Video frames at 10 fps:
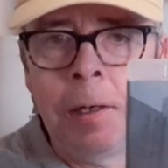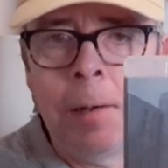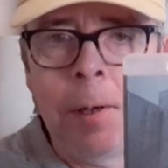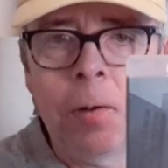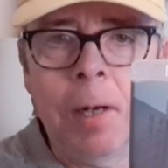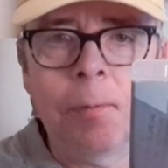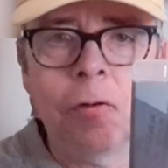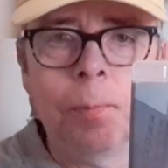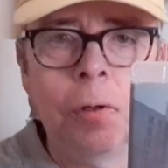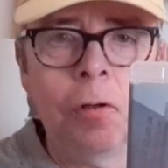about
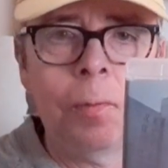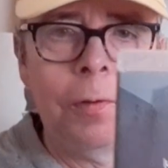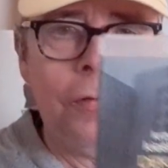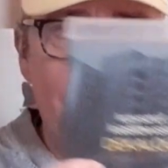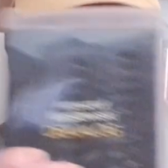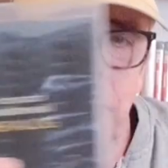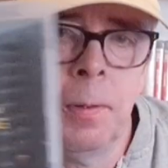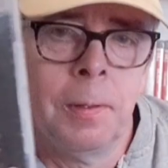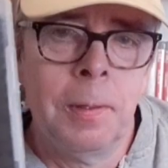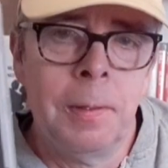capital punishment. So,
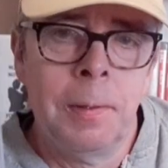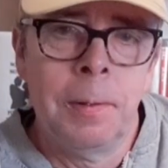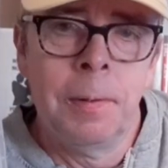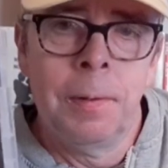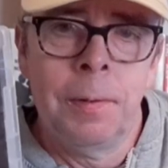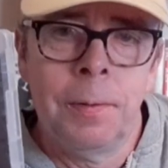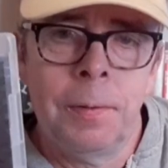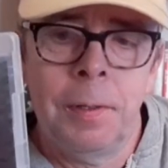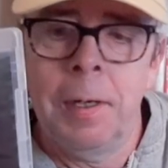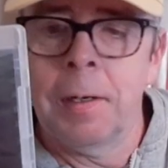
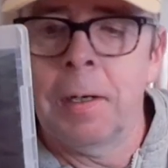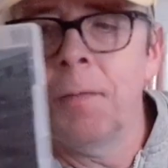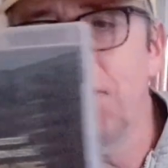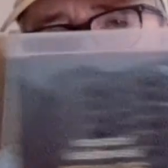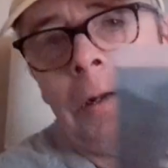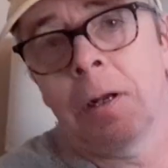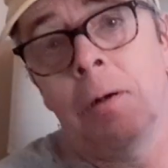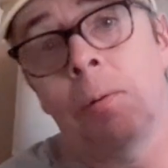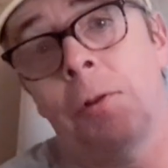yeah, give that a go.